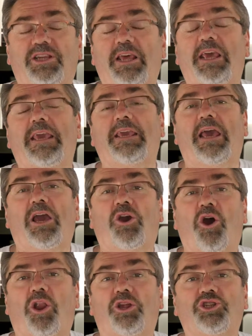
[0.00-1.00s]
a uh,
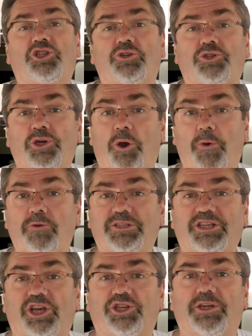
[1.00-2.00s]
Kotlin tutorial
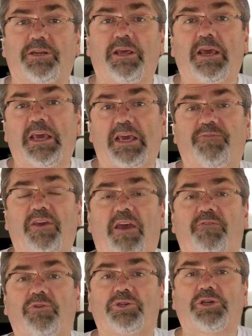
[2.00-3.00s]
section if you
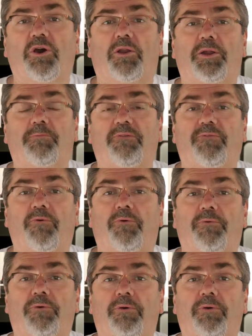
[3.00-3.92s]
haven't used Kotlin before.